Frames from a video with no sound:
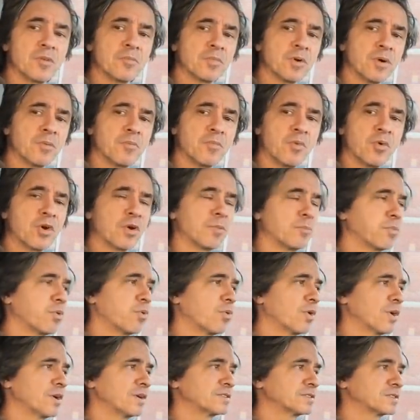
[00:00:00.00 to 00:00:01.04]
But more
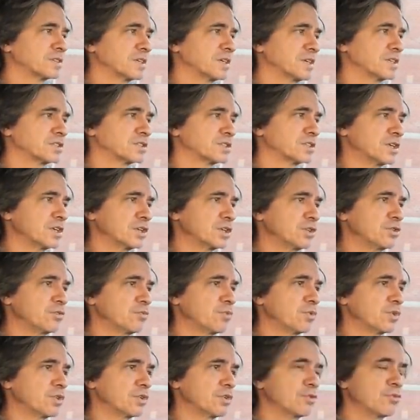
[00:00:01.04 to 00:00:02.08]
important is that
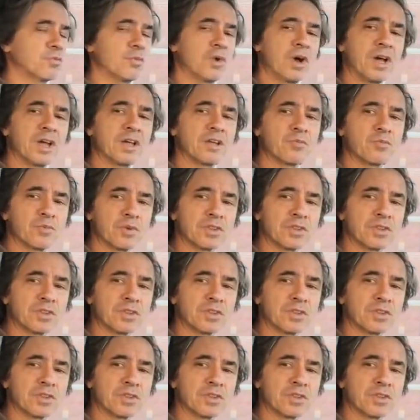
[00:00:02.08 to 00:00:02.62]
you want,